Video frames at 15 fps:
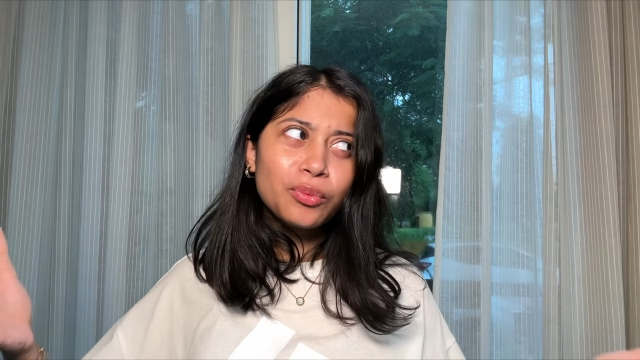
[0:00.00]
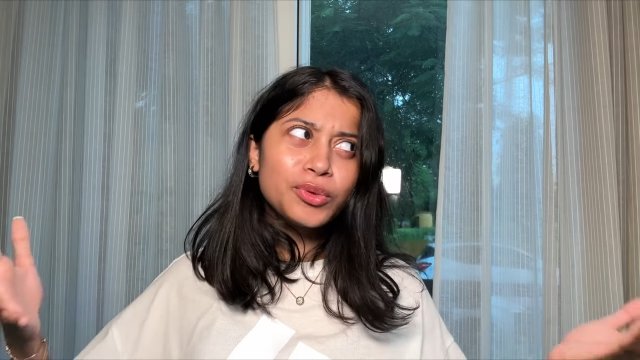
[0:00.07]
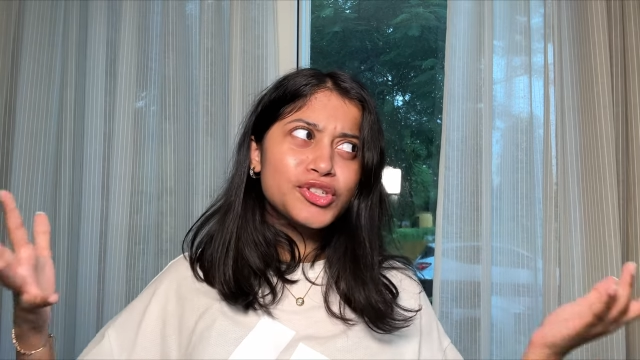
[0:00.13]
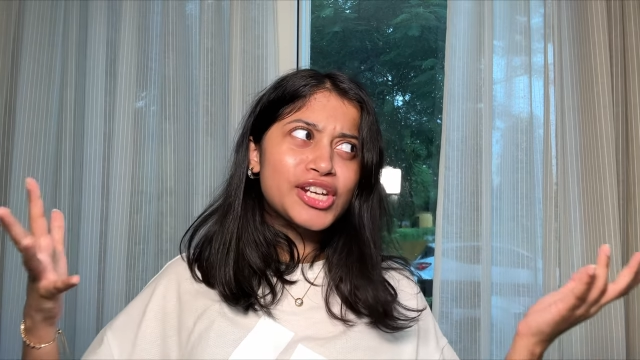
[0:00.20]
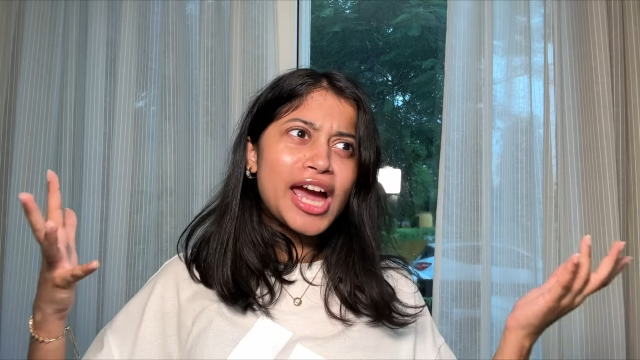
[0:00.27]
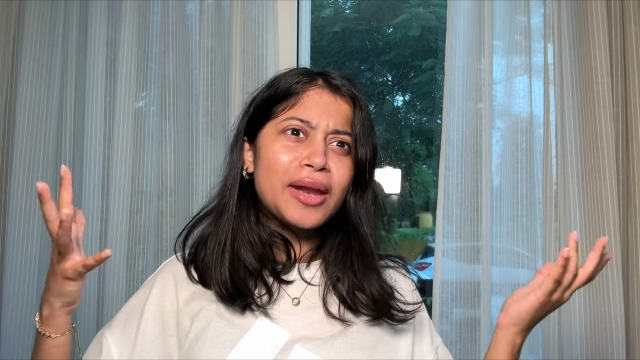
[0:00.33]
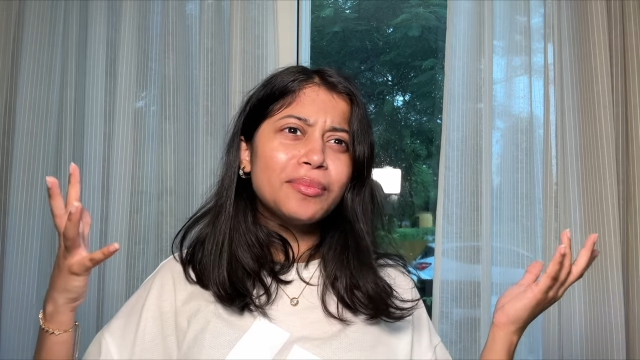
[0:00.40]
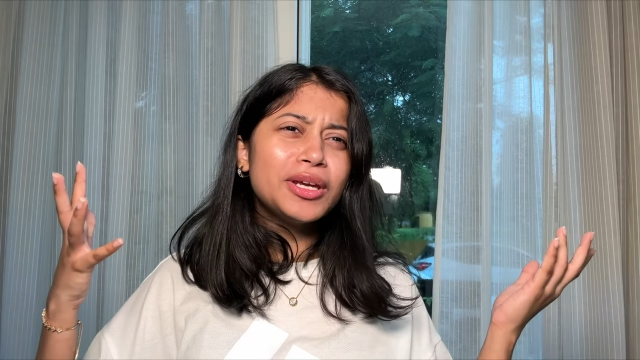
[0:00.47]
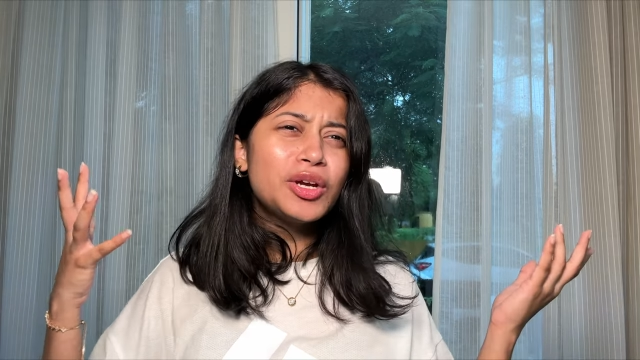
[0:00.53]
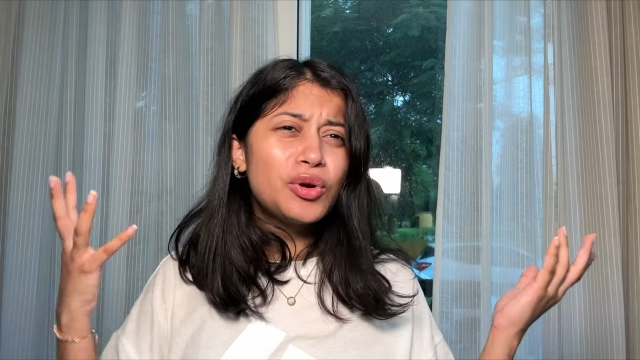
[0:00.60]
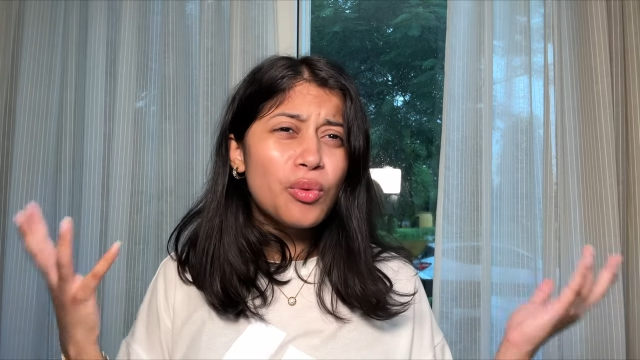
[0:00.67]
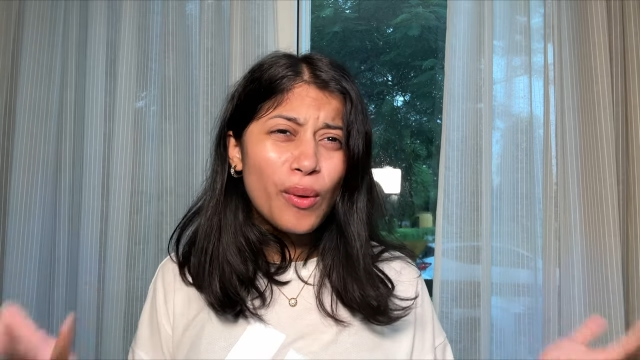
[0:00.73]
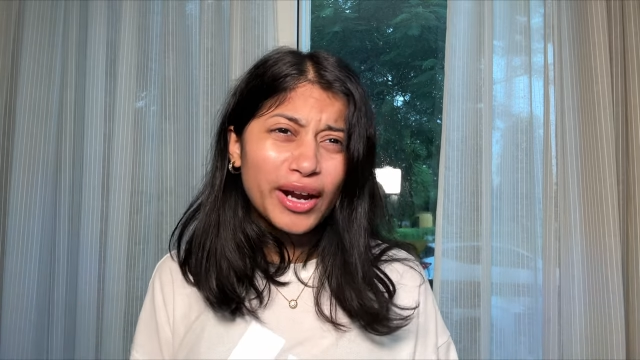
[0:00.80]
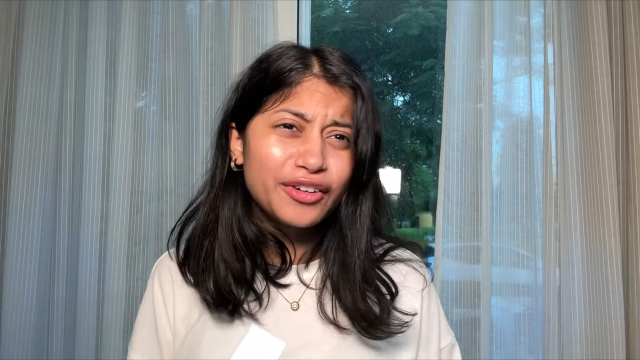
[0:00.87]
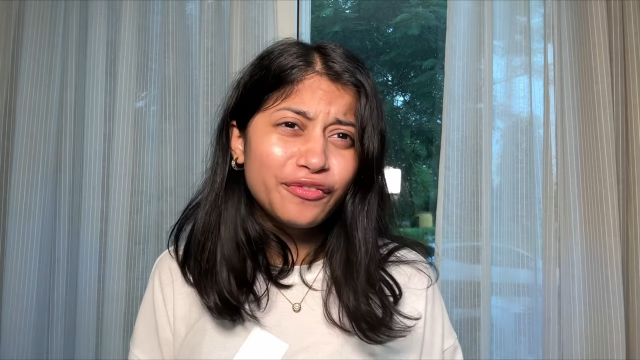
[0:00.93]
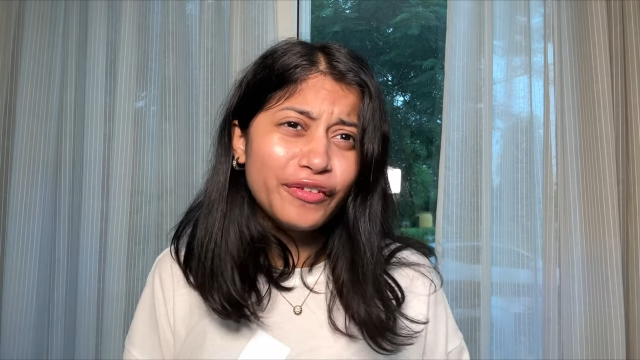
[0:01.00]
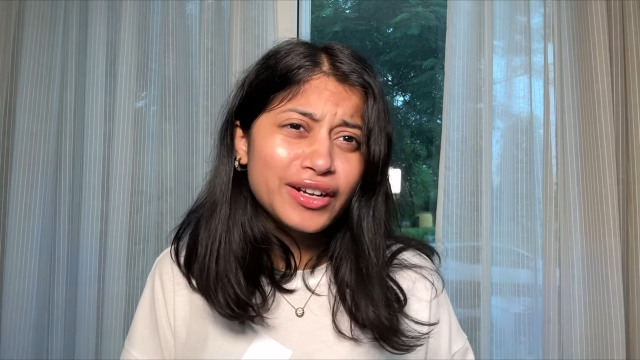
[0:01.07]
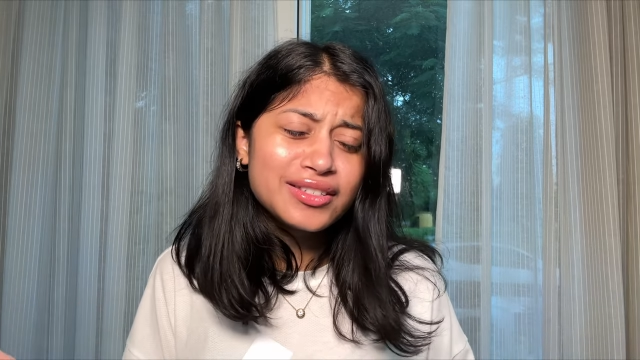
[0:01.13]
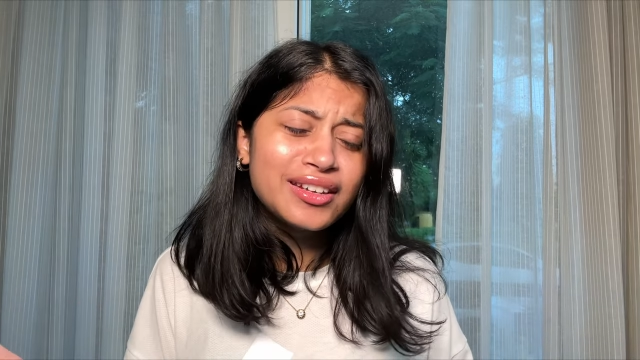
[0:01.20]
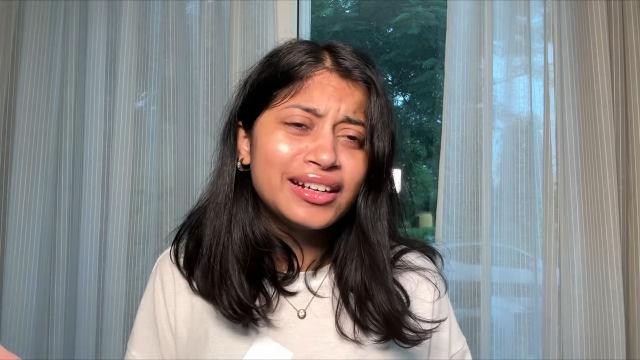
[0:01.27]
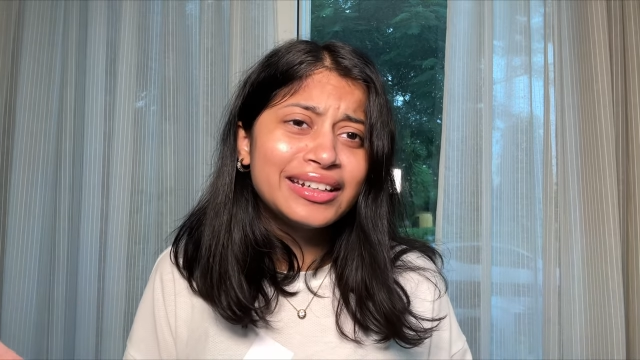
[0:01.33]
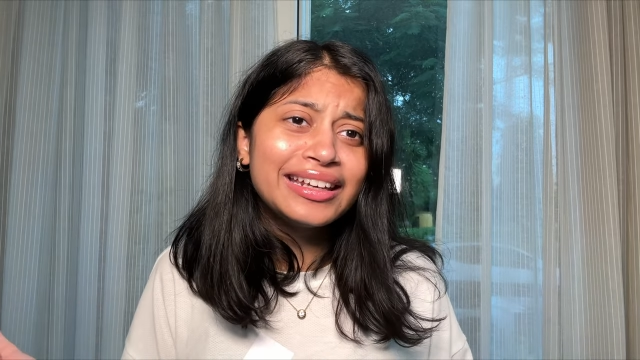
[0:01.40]
which can be quite
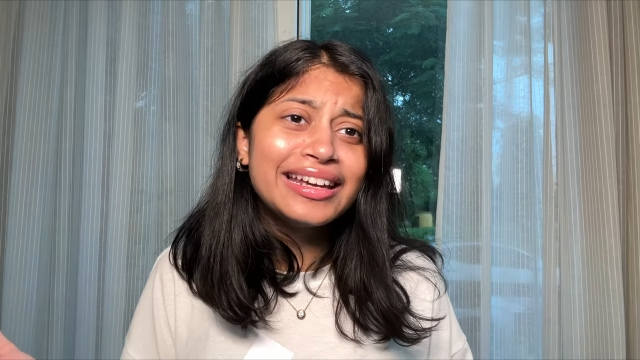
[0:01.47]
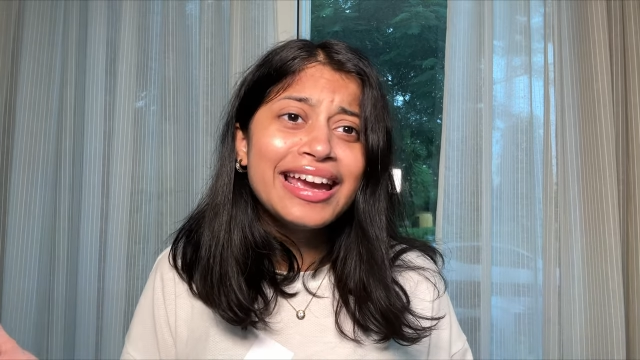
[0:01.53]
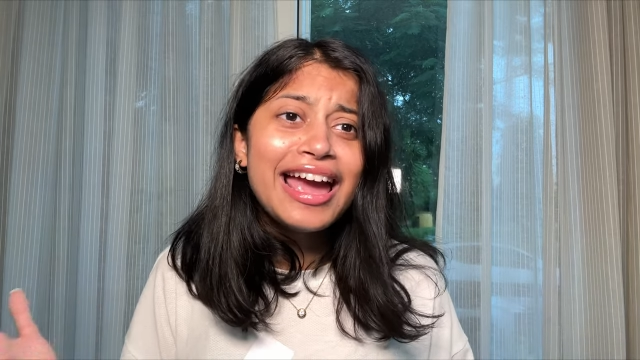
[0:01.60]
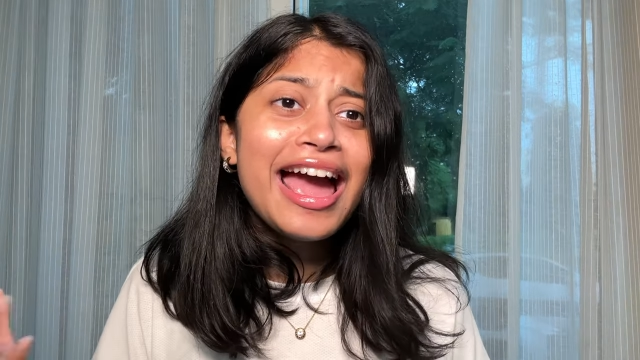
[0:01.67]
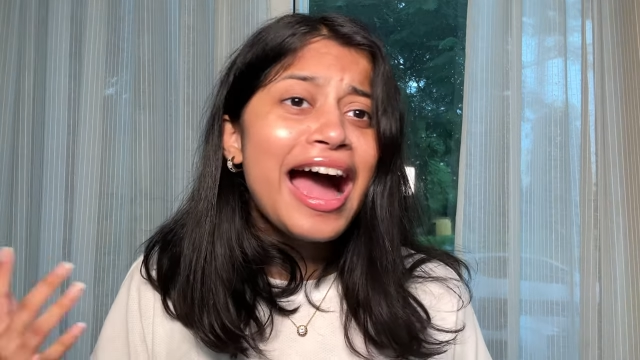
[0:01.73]
frustrating.